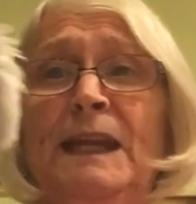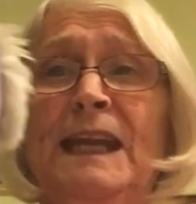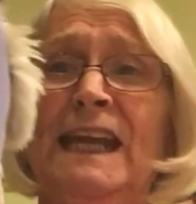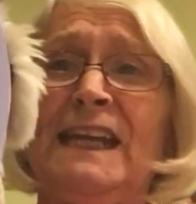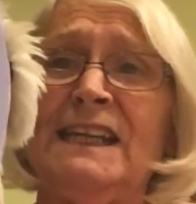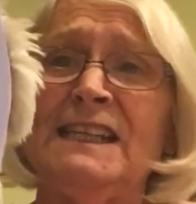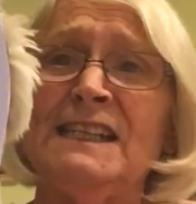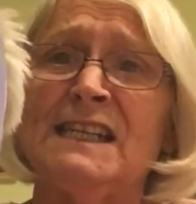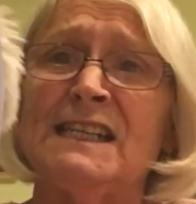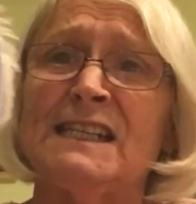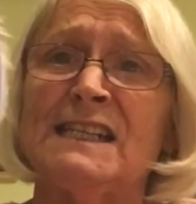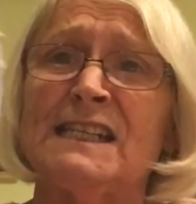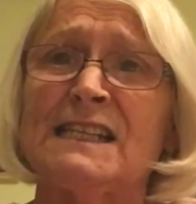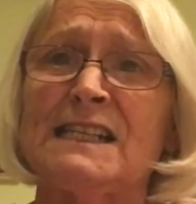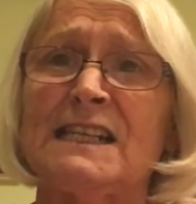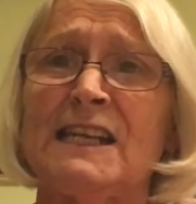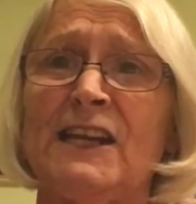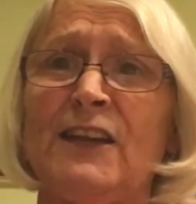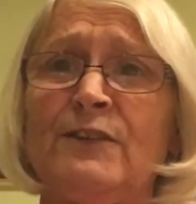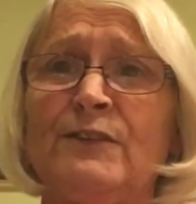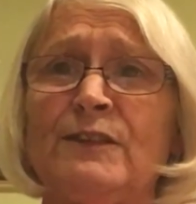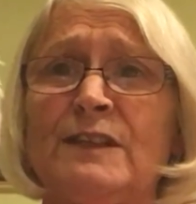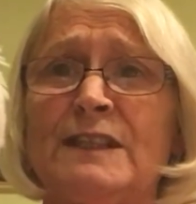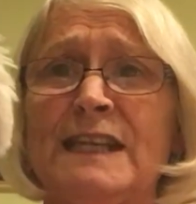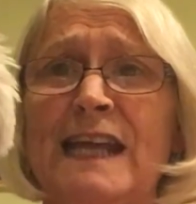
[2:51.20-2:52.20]
began to
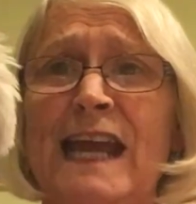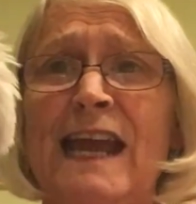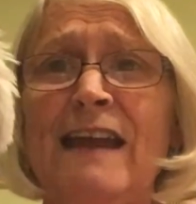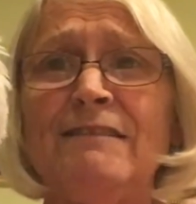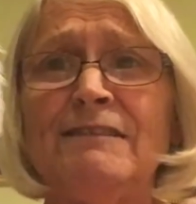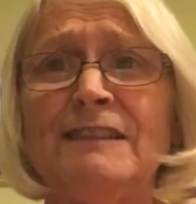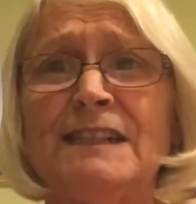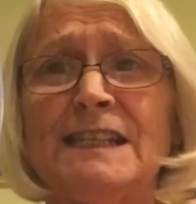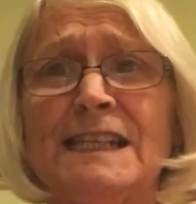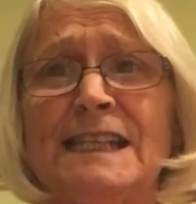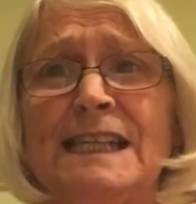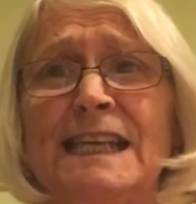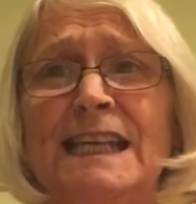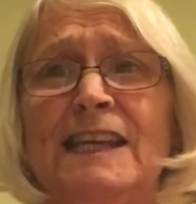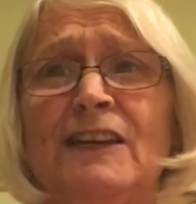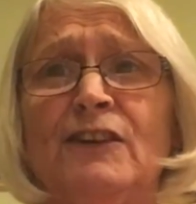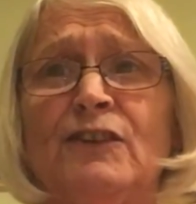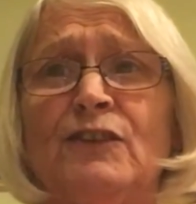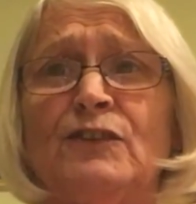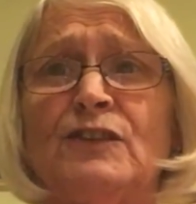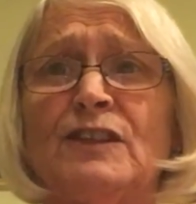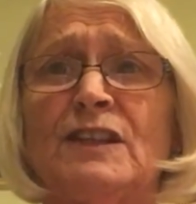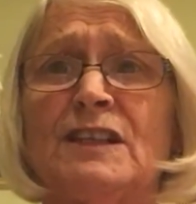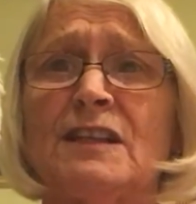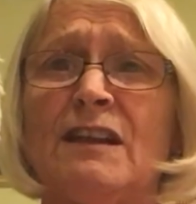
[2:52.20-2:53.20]
slow down as he
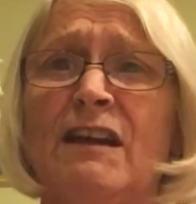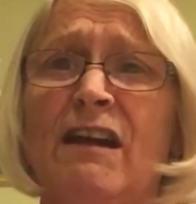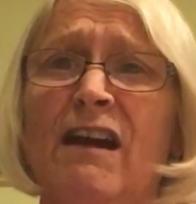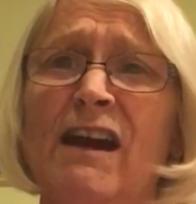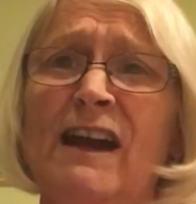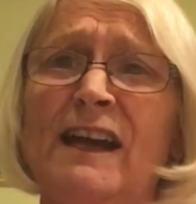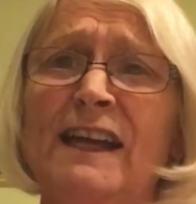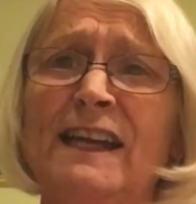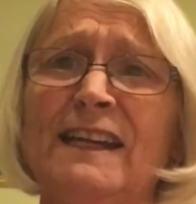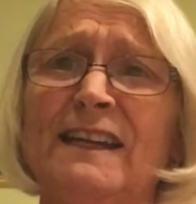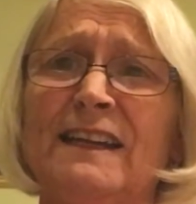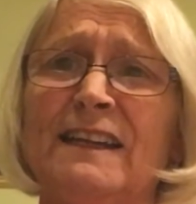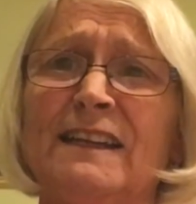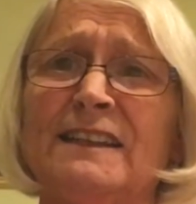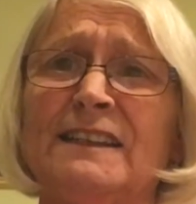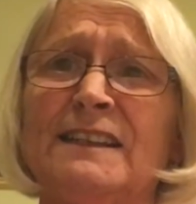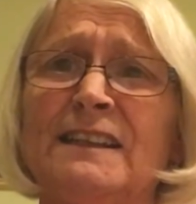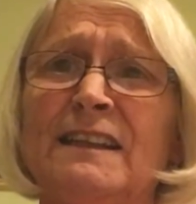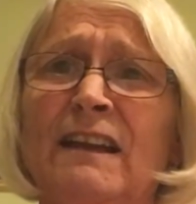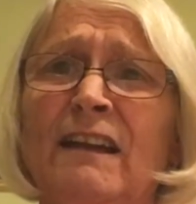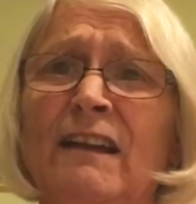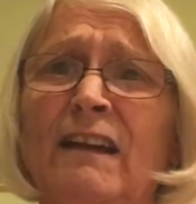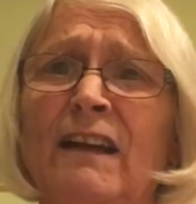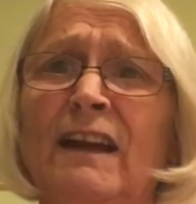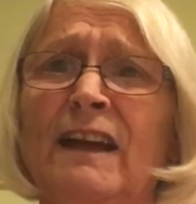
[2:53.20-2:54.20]
got tired.